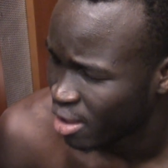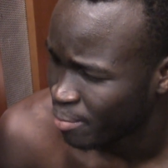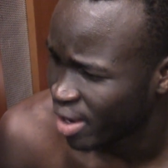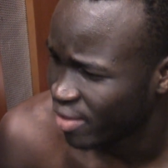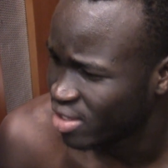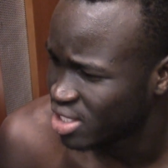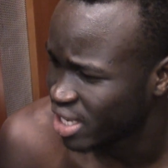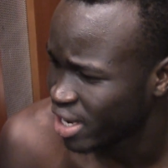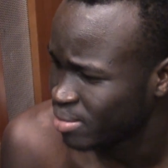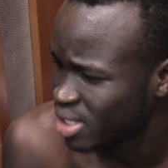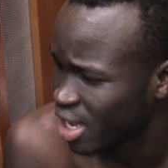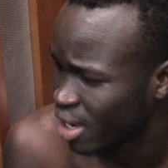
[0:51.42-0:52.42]
But at the
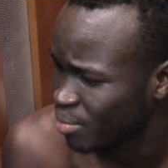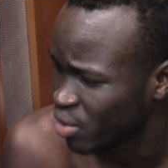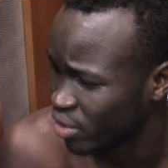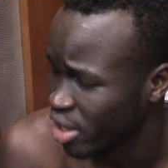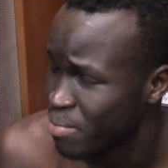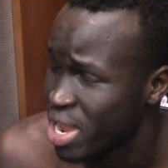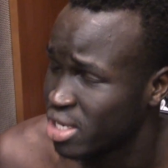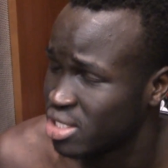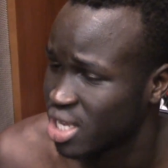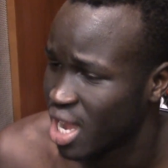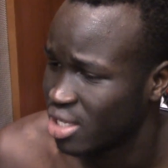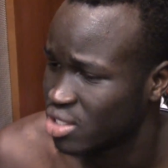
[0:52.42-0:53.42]
same time, you know, they made
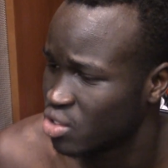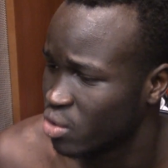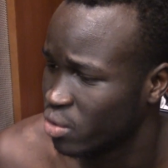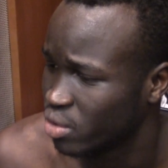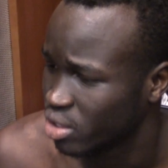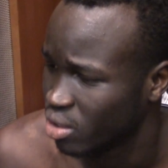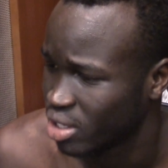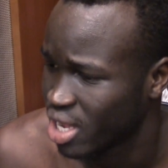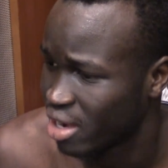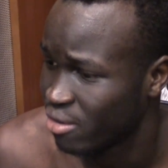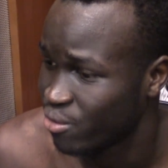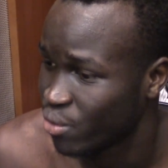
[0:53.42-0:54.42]
shots, so, you know, it
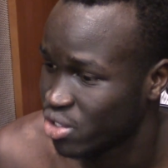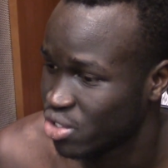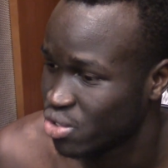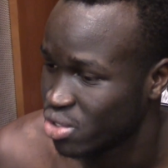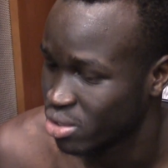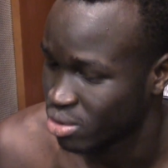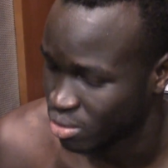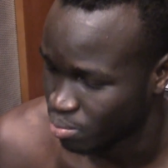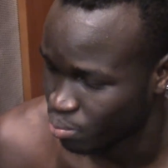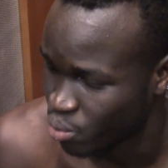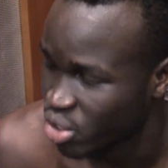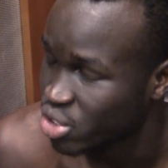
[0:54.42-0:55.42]
kind of forces you to
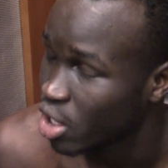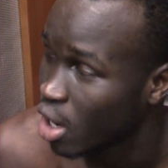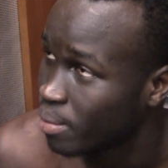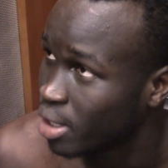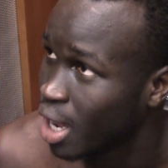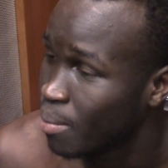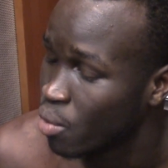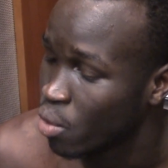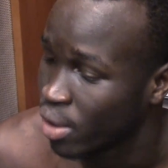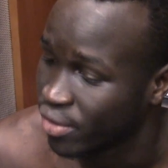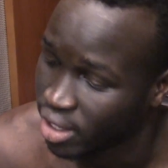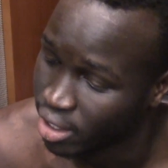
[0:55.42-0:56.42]
pressure up a lot more. And